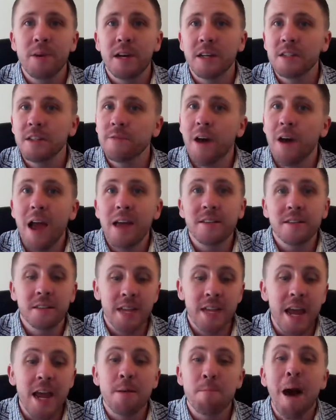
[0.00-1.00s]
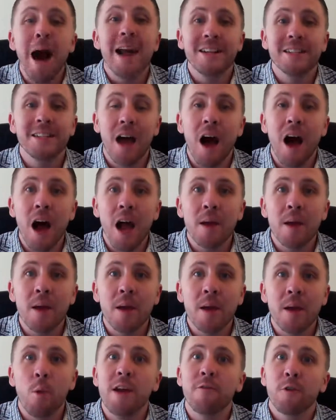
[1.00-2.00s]
because if I take my
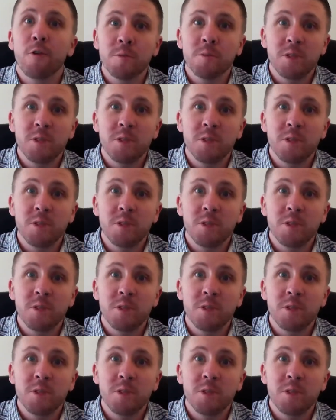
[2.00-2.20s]
time away